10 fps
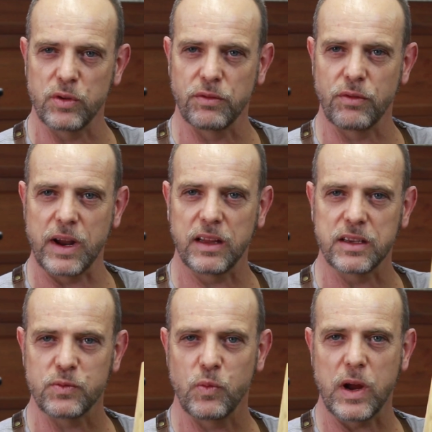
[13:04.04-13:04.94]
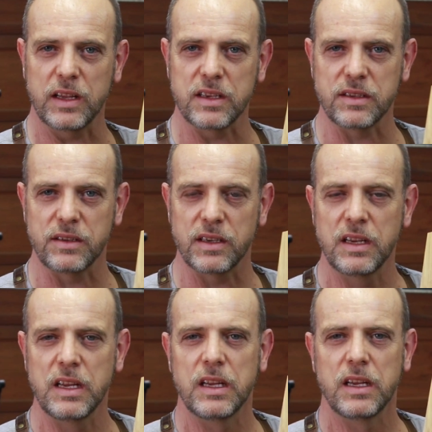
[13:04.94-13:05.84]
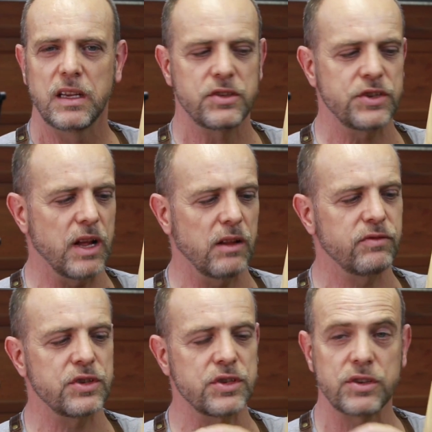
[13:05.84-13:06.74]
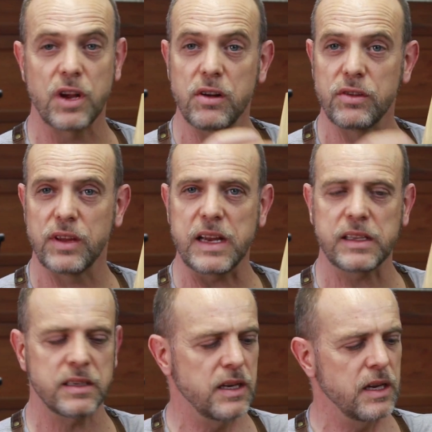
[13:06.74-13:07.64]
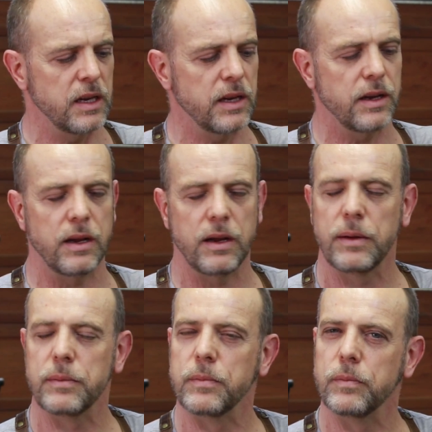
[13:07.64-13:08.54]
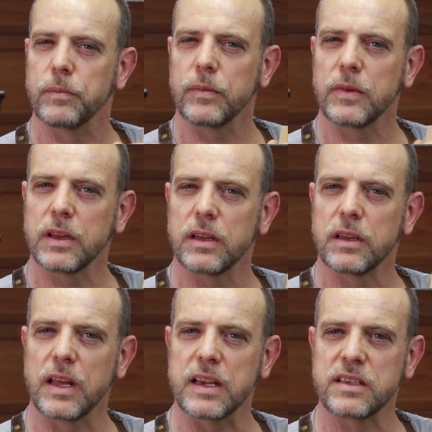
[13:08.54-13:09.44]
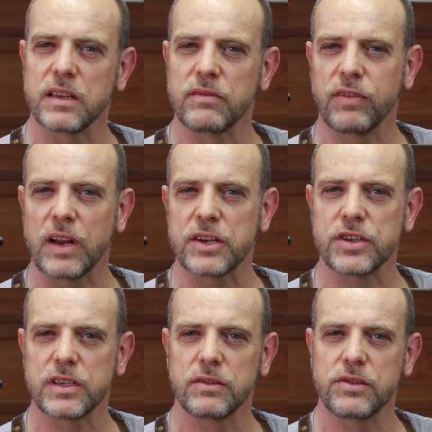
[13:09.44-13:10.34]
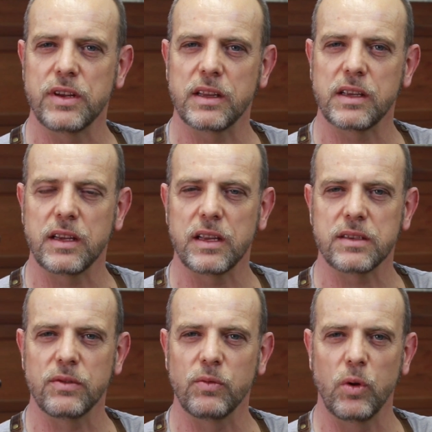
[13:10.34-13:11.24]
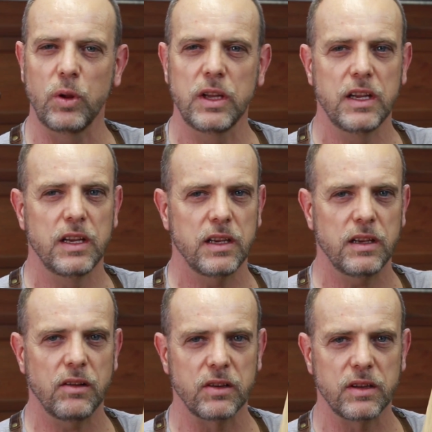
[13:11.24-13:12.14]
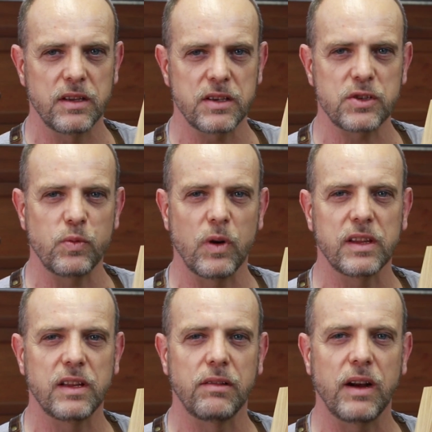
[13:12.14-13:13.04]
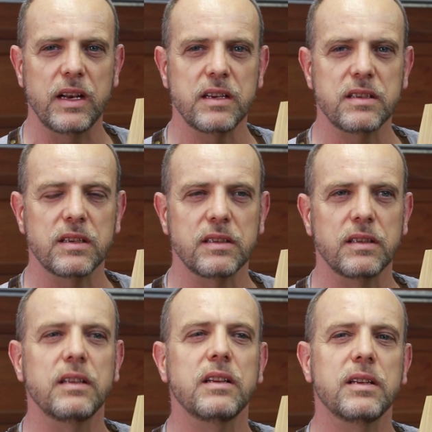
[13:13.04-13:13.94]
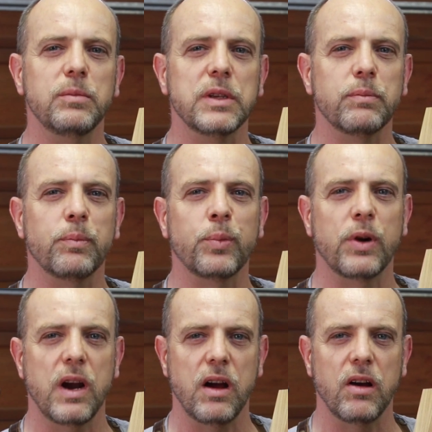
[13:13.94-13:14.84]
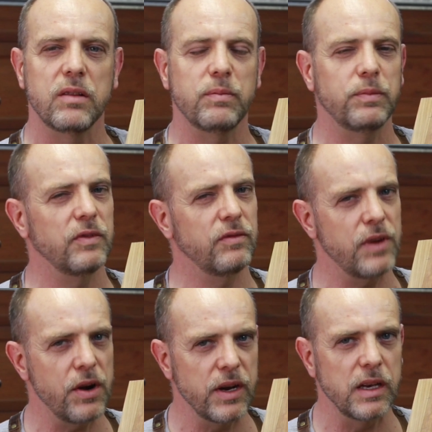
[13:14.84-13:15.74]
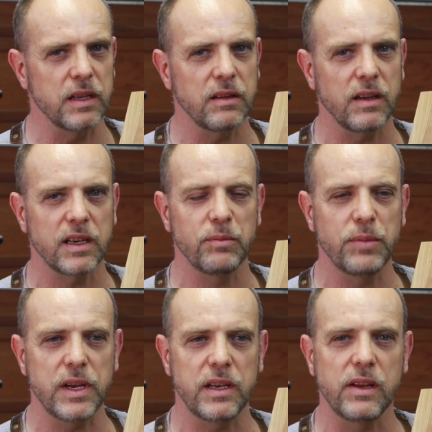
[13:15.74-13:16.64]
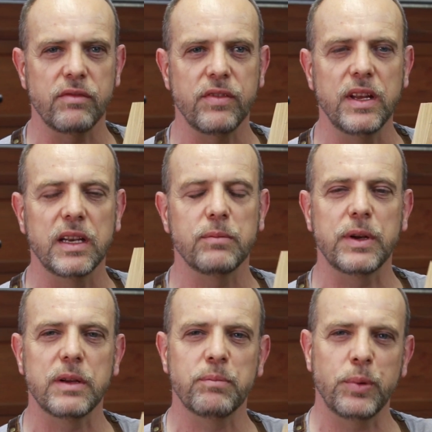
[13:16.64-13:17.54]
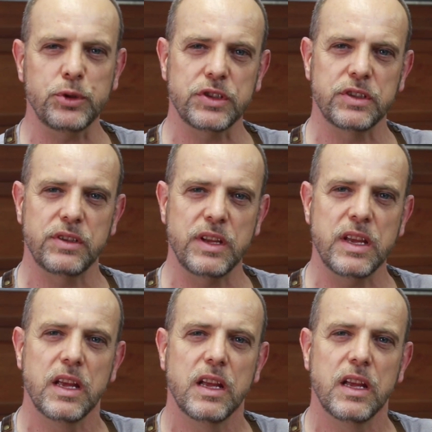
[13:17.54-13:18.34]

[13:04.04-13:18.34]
the rail as well as the shelf, so that they sit flush together against the wall. On this one, the railing sits a little bit proud, very little, I can barely feel it, but it pushes the